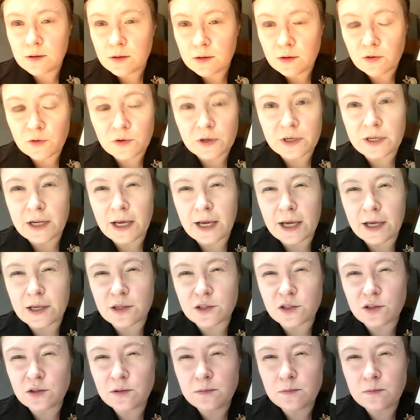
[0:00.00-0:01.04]
green
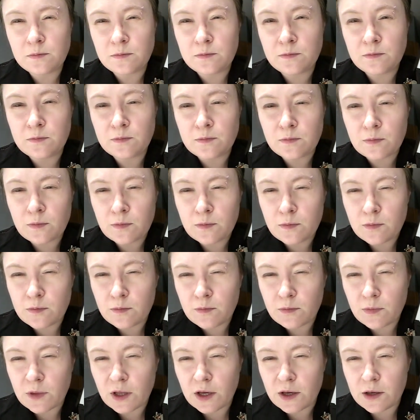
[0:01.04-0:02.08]
hazel,
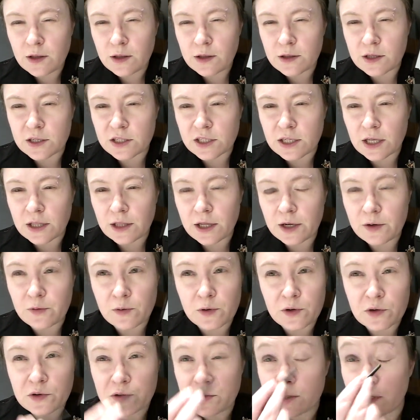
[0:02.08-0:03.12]
the Sunlight
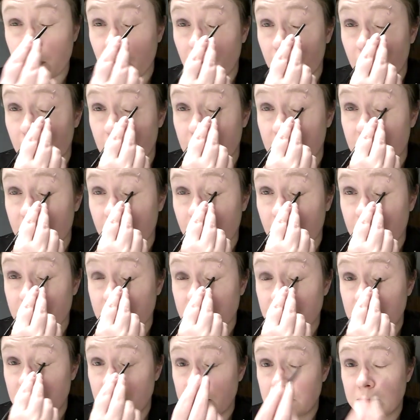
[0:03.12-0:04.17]
Rose on the
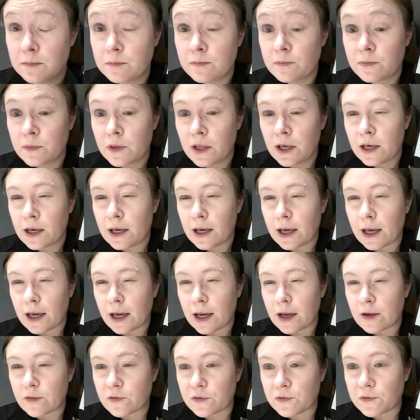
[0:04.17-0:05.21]
eyelid,
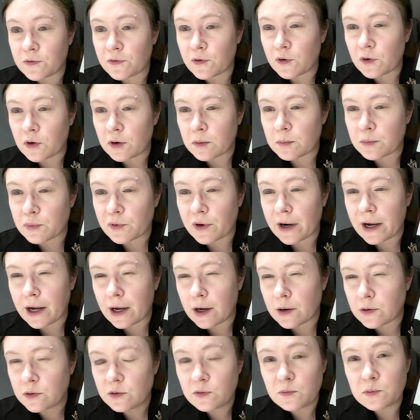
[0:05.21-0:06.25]
and for
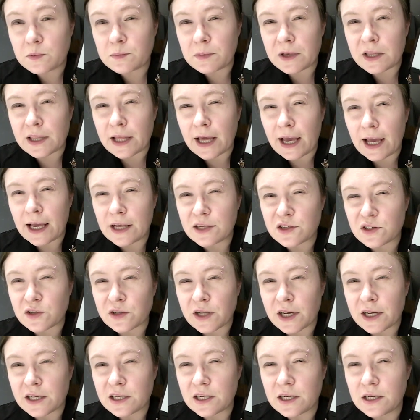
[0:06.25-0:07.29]
brown would be the
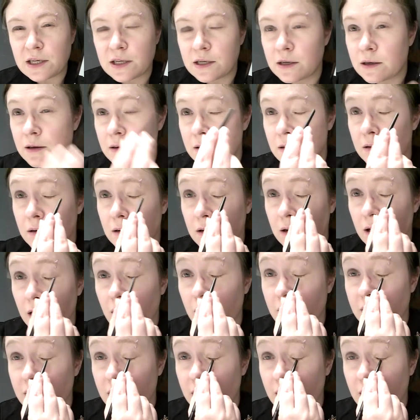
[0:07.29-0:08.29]
Hazelnut on the